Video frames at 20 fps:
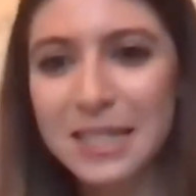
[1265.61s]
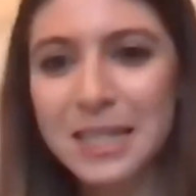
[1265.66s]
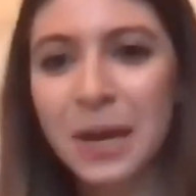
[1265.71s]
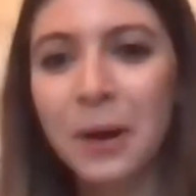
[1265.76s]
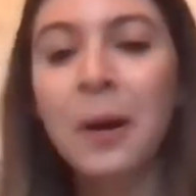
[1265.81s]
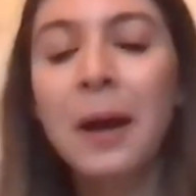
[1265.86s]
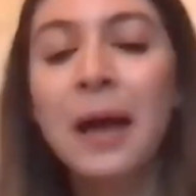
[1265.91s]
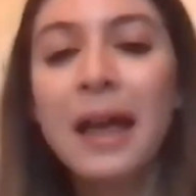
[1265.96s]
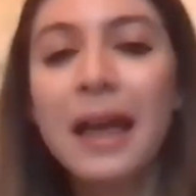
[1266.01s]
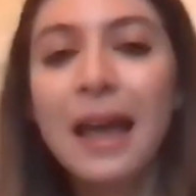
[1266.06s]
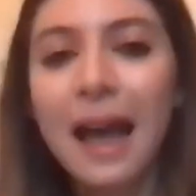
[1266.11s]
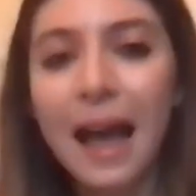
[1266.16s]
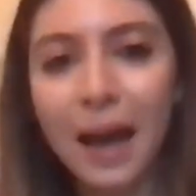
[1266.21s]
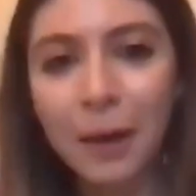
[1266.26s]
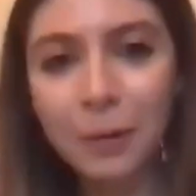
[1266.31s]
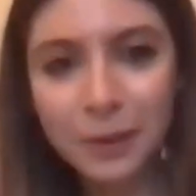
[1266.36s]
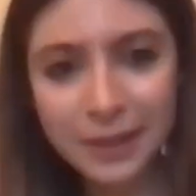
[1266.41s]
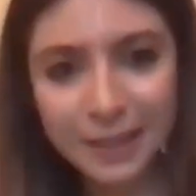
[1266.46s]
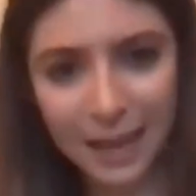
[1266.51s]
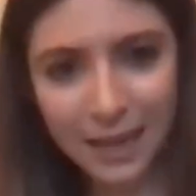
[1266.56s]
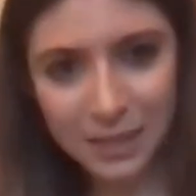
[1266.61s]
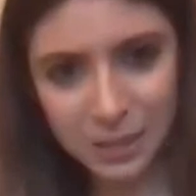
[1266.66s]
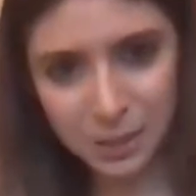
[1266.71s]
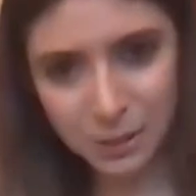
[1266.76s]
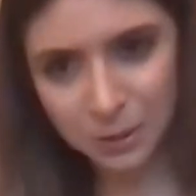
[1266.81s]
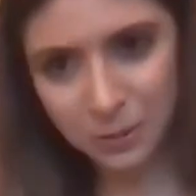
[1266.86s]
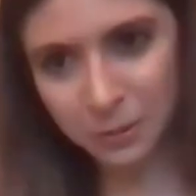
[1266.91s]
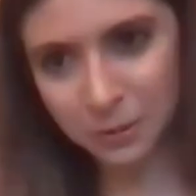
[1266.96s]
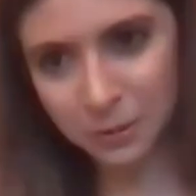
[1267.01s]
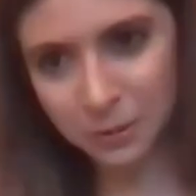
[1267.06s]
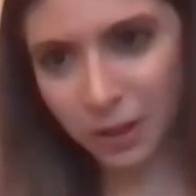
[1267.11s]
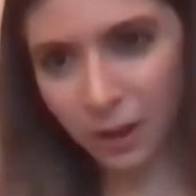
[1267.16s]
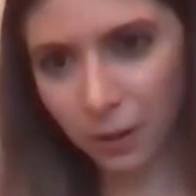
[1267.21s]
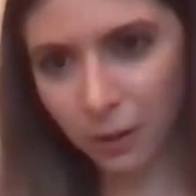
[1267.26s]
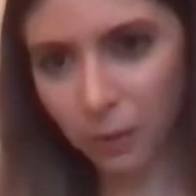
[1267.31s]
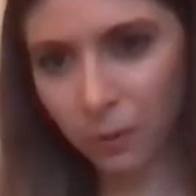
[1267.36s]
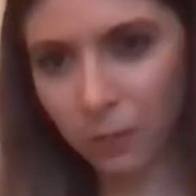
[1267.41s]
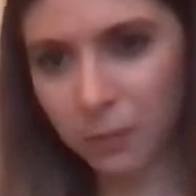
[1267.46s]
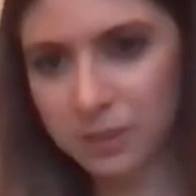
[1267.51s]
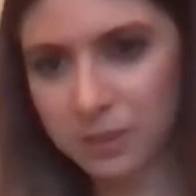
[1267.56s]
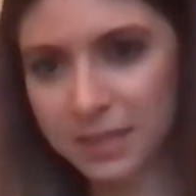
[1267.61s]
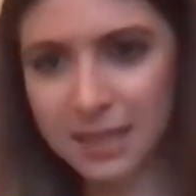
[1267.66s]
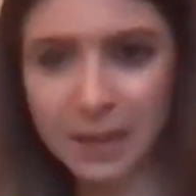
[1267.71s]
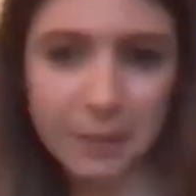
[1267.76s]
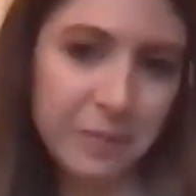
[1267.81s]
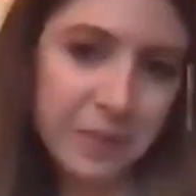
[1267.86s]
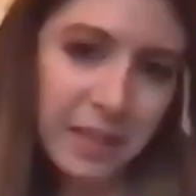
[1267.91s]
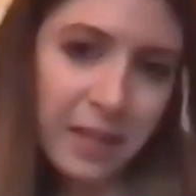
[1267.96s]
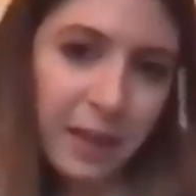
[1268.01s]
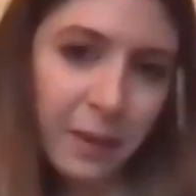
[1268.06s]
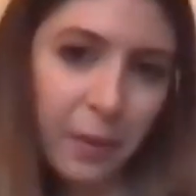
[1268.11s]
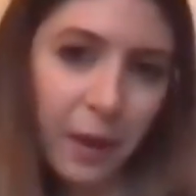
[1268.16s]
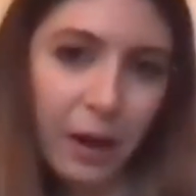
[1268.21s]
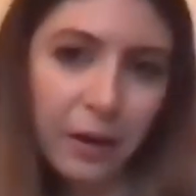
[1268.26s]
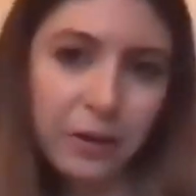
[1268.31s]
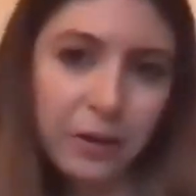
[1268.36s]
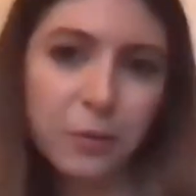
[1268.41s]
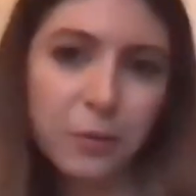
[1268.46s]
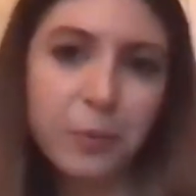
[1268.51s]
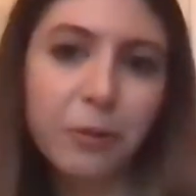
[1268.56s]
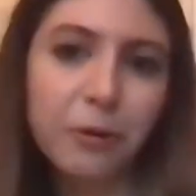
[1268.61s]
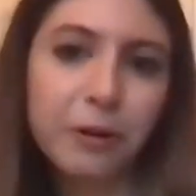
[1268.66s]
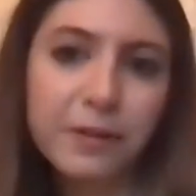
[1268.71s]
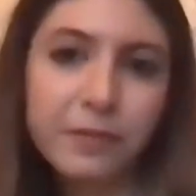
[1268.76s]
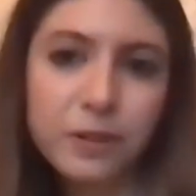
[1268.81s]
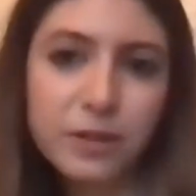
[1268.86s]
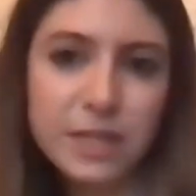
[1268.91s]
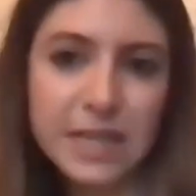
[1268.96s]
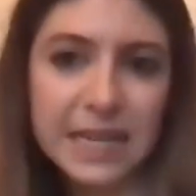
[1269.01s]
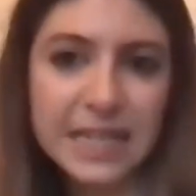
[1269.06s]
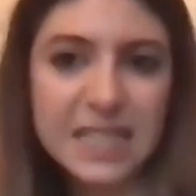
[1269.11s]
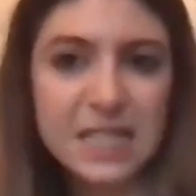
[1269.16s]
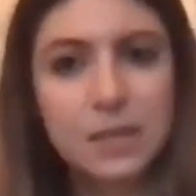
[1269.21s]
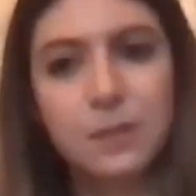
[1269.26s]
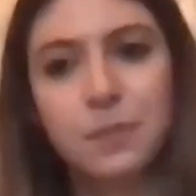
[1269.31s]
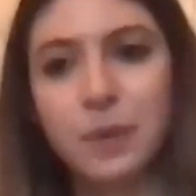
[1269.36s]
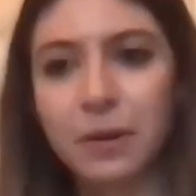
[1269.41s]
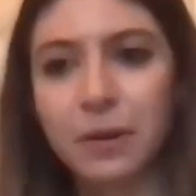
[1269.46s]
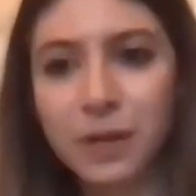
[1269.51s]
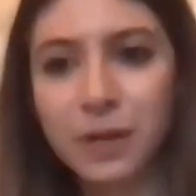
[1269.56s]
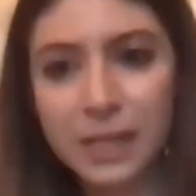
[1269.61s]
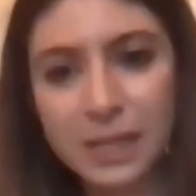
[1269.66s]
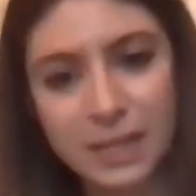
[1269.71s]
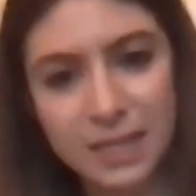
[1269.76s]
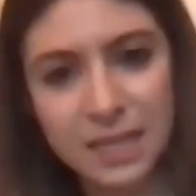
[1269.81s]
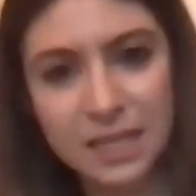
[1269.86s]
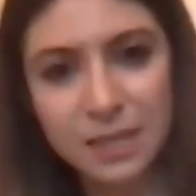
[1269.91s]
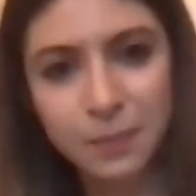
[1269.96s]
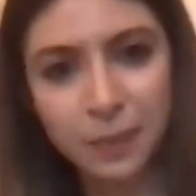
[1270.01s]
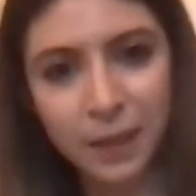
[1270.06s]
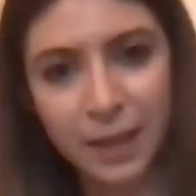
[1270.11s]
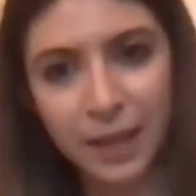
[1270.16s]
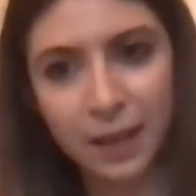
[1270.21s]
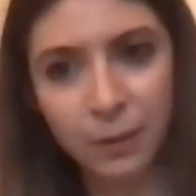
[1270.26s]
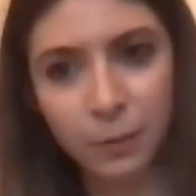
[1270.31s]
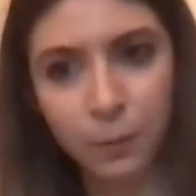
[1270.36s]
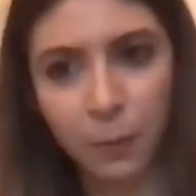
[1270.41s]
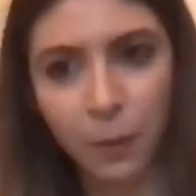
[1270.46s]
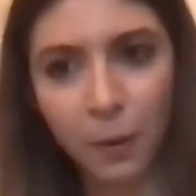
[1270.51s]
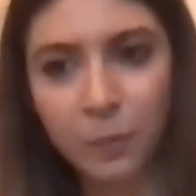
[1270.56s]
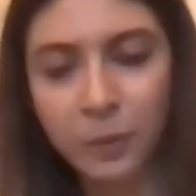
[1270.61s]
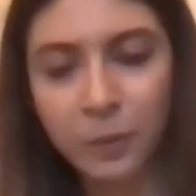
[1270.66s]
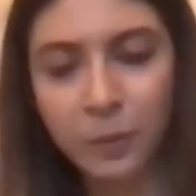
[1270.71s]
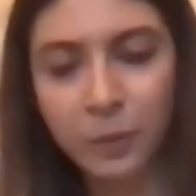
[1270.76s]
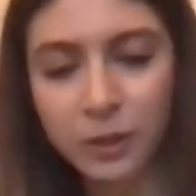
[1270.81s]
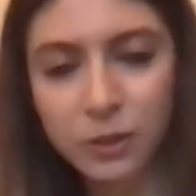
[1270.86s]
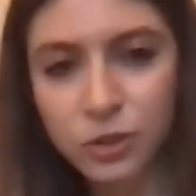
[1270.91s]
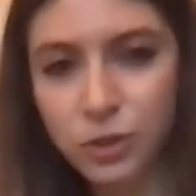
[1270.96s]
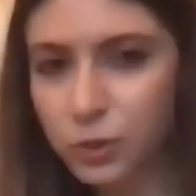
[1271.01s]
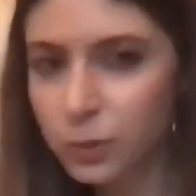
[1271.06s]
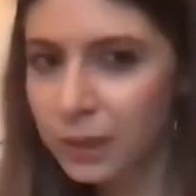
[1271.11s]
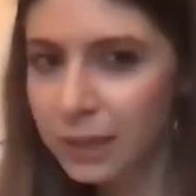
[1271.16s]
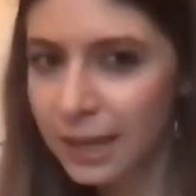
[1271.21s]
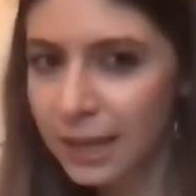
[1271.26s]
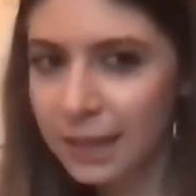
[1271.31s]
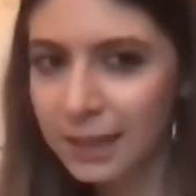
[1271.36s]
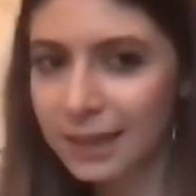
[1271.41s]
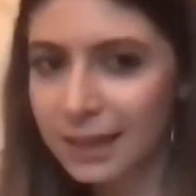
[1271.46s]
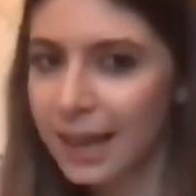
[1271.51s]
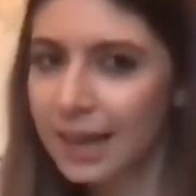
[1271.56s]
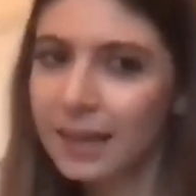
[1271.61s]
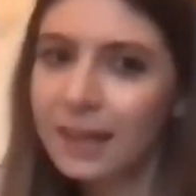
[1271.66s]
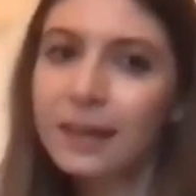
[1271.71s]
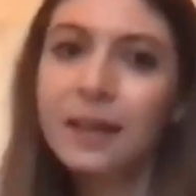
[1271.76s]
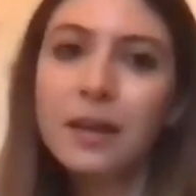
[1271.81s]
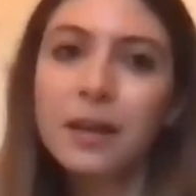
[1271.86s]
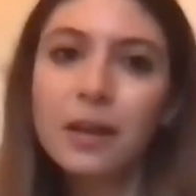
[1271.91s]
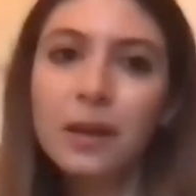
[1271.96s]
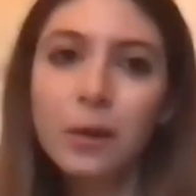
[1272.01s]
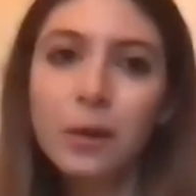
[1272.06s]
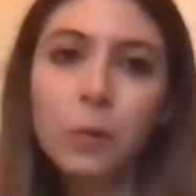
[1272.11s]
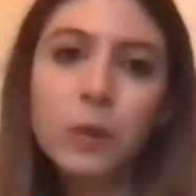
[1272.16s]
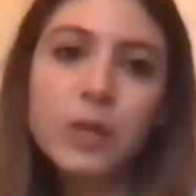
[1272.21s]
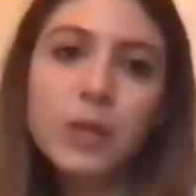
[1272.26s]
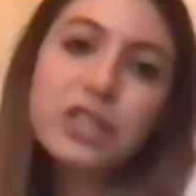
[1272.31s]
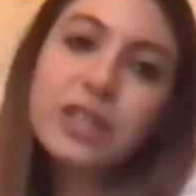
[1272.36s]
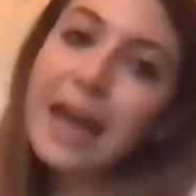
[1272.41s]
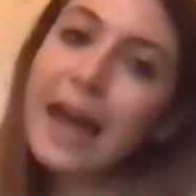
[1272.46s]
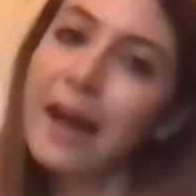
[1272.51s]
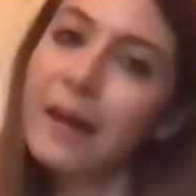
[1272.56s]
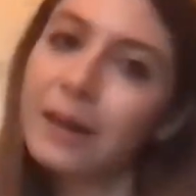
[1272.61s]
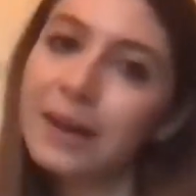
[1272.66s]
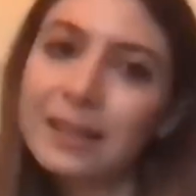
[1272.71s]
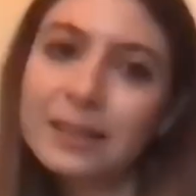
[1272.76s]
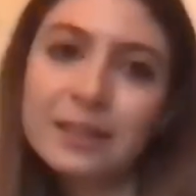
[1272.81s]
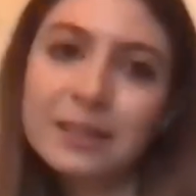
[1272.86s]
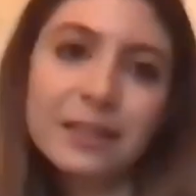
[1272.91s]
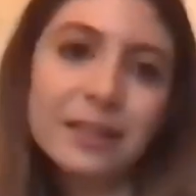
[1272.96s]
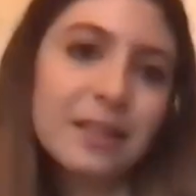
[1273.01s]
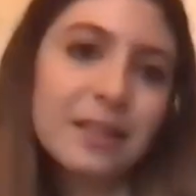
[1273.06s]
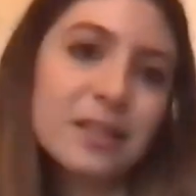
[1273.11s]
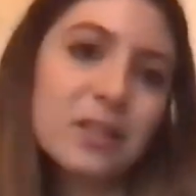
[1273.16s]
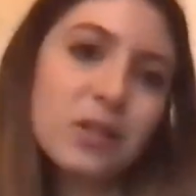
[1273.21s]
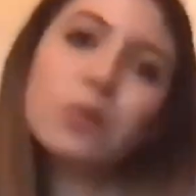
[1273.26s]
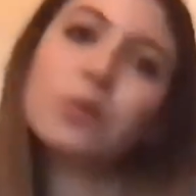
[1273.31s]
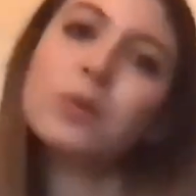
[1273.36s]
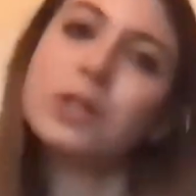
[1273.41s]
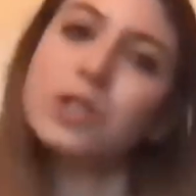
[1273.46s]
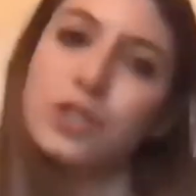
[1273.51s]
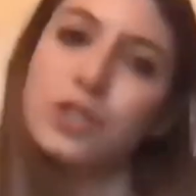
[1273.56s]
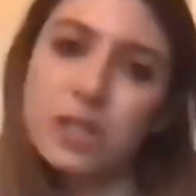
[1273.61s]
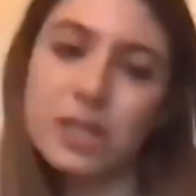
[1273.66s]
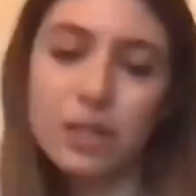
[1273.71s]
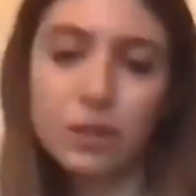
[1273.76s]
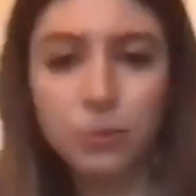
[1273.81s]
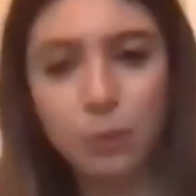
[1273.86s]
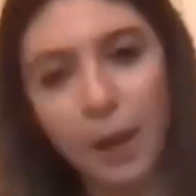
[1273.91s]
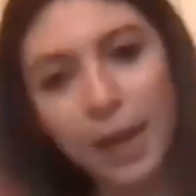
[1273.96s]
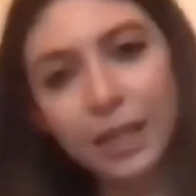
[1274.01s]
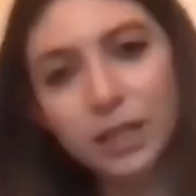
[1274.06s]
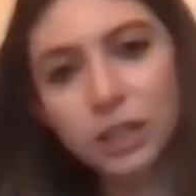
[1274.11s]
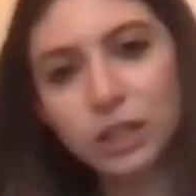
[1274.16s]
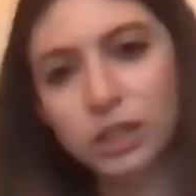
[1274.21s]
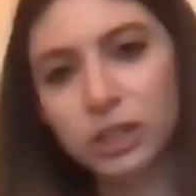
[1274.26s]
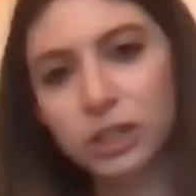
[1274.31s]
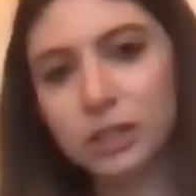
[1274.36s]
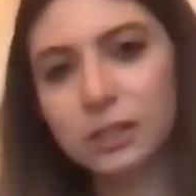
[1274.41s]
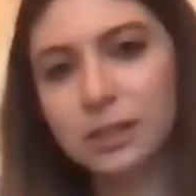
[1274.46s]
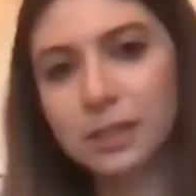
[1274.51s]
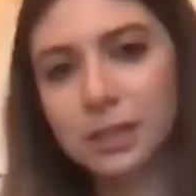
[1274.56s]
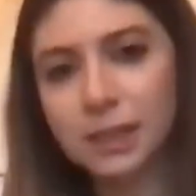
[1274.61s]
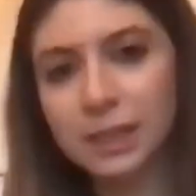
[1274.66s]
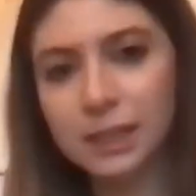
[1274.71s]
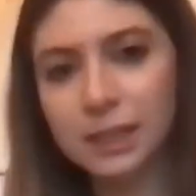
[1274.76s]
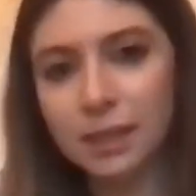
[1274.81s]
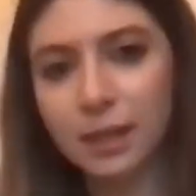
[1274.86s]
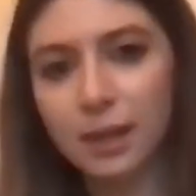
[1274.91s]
So I would like to know something about your previous experiences playing Romeo and Juliet, like which characters or which situations,